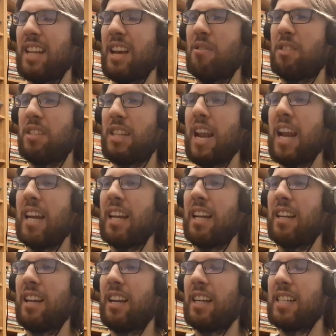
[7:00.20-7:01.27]
outdated,
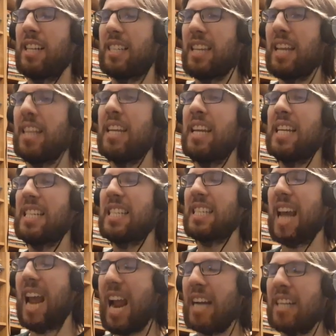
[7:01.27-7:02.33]
because they said the
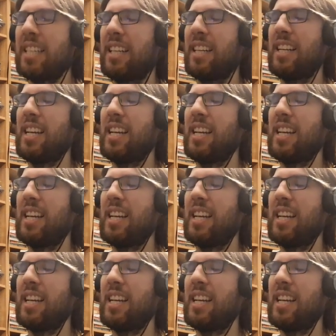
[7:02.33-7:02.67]
exact